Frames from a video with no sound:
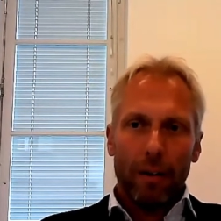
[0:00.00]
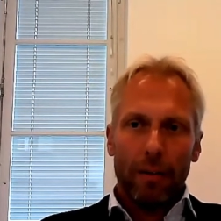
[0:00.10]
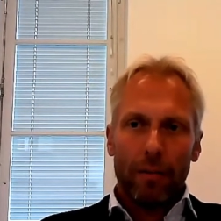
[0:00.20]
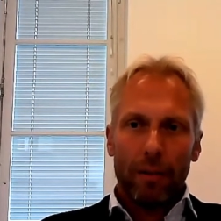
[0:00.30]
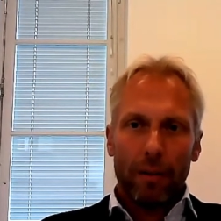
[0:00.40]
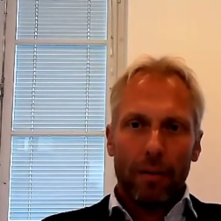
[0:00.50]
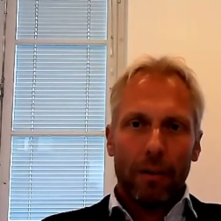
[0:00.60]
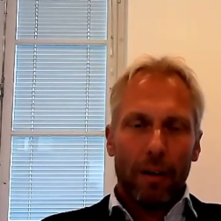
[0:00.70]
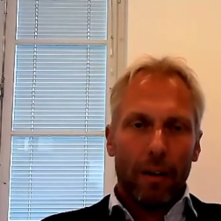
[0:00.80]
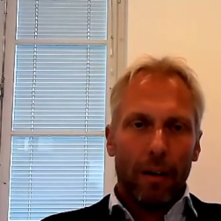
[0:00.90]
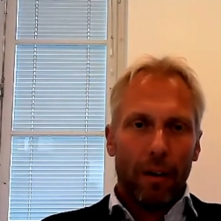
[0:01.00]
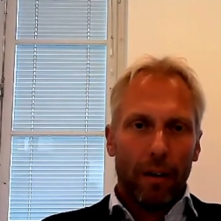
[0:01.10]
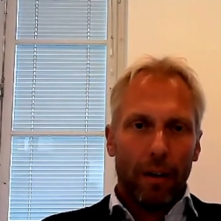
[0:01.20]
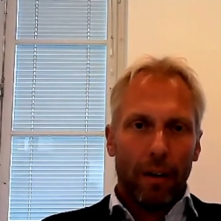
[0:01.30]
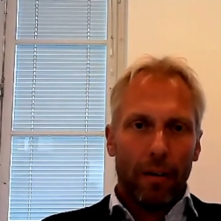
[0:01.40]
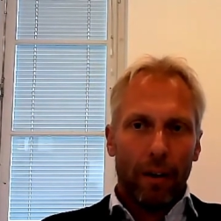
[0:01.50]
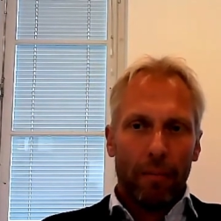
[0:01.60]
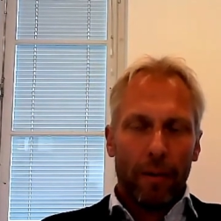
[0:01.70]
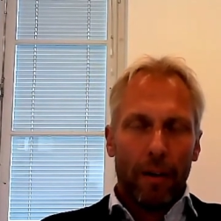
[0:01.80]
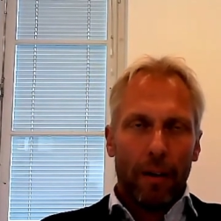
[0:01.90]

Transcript: ESG uh, area.